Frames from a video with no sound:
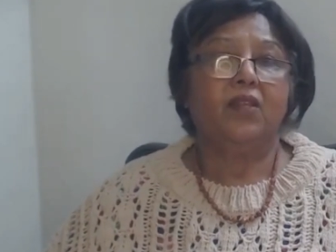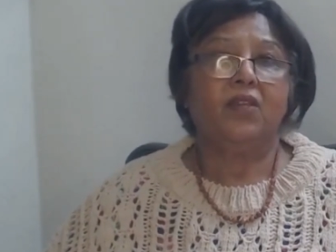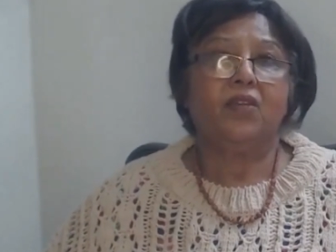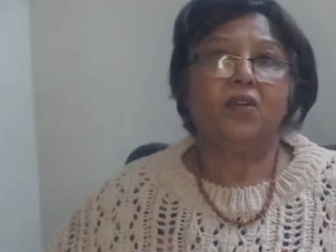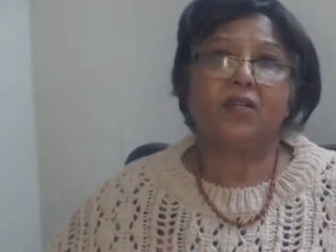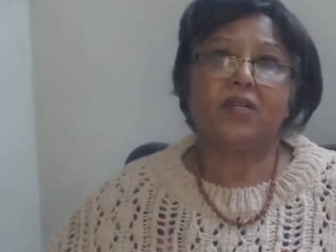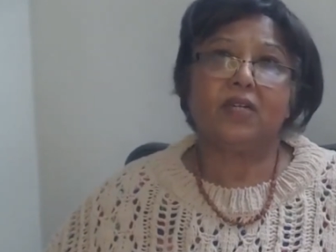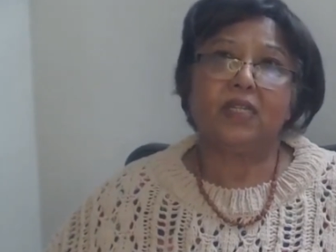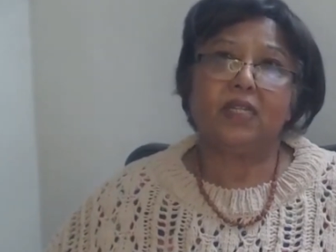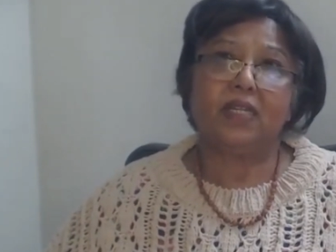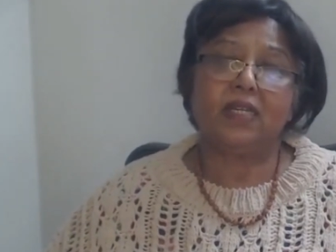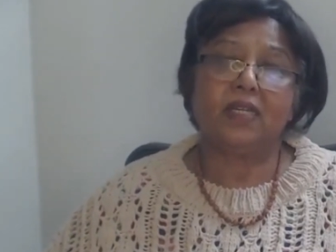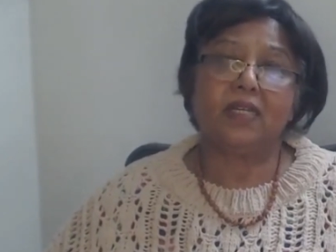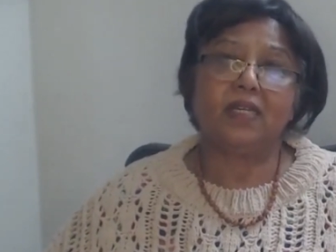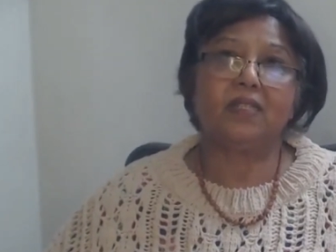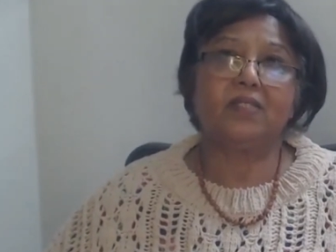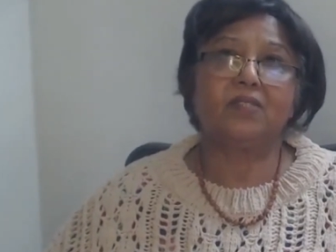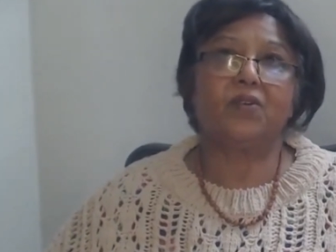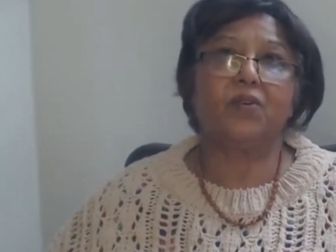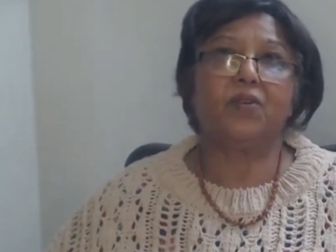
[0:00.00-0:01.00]
Your career
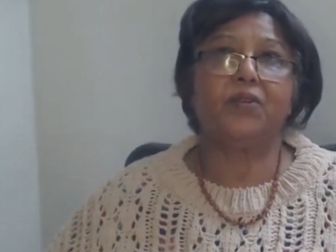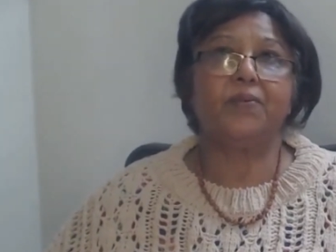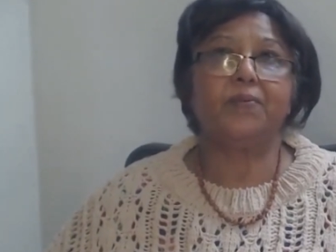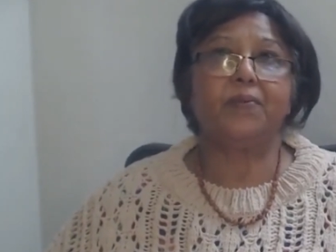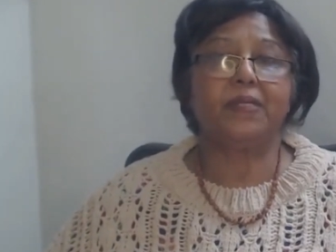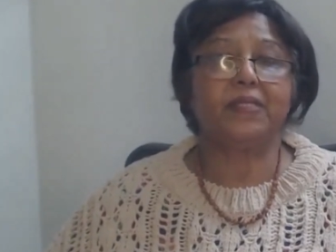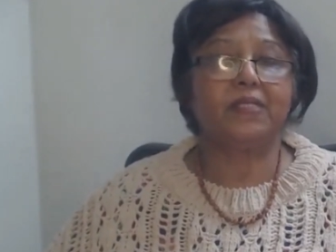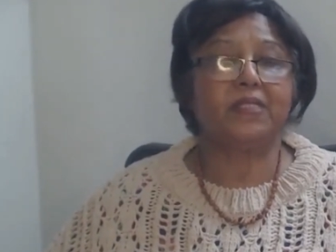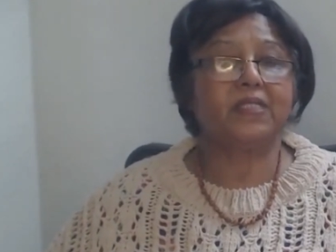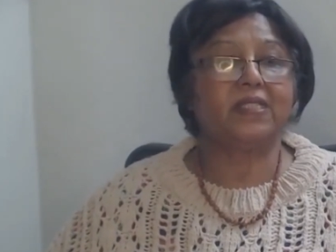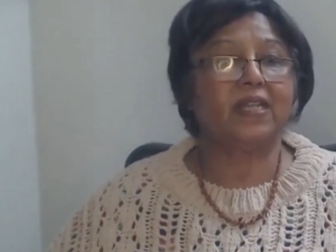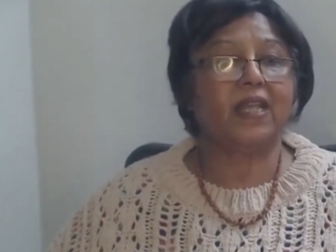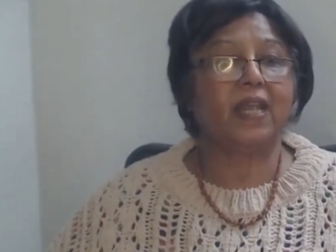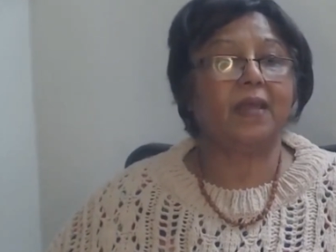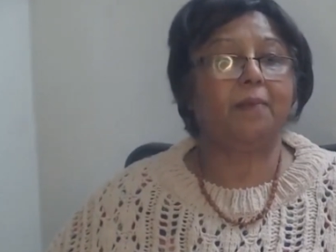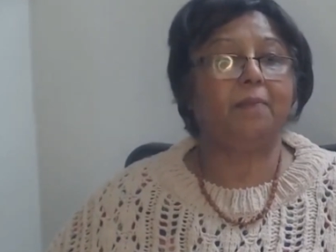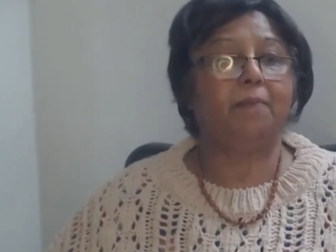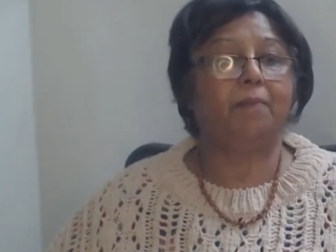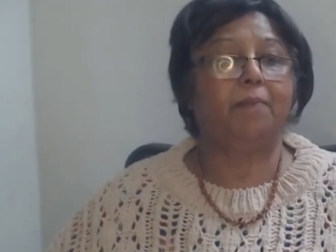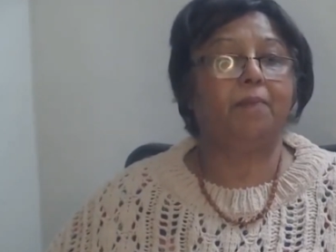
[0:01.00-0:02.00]
is going to be
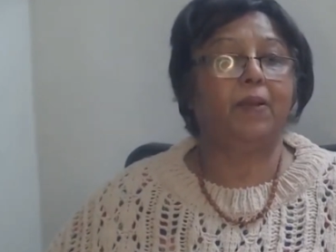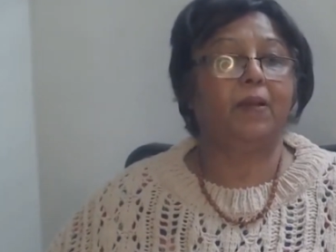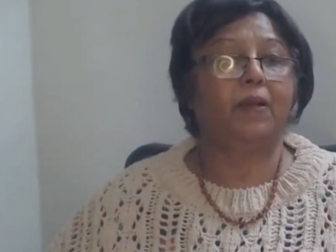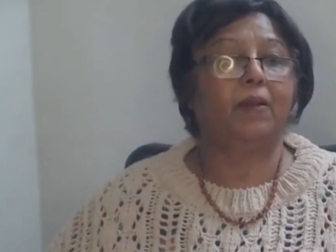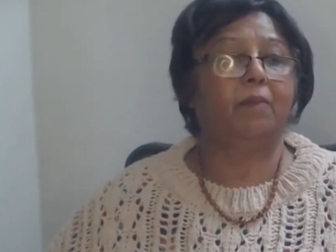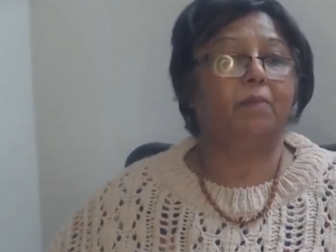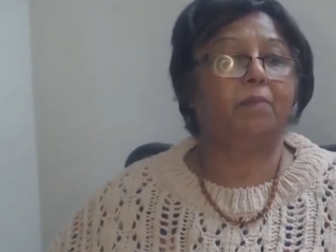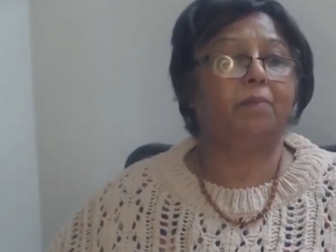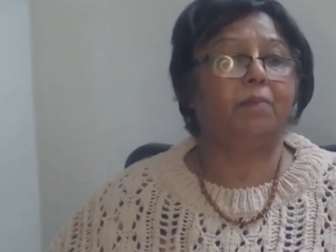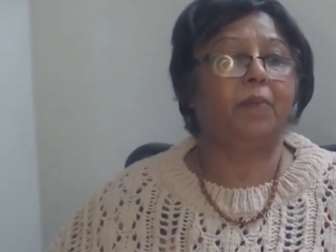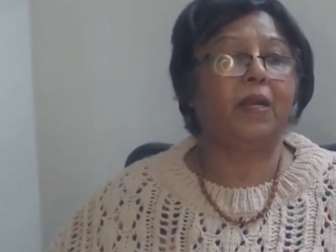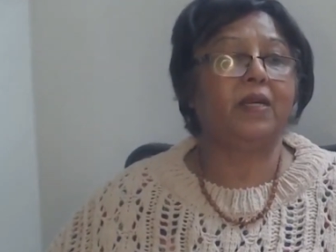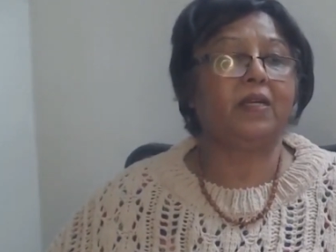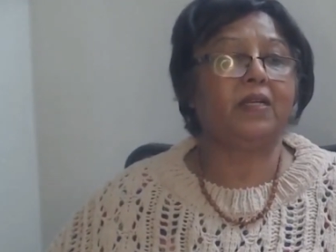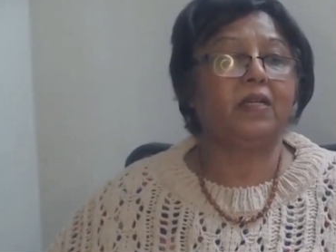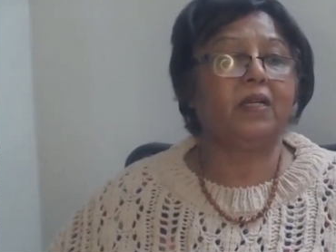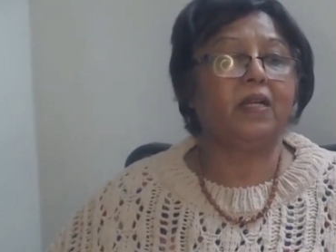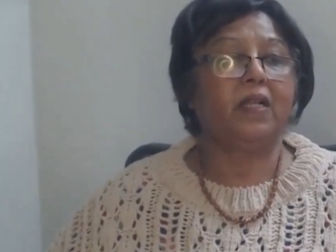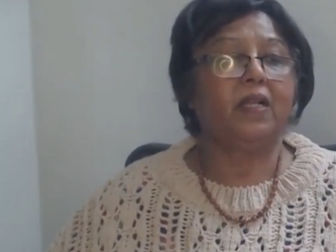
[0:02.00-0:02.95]
stable, but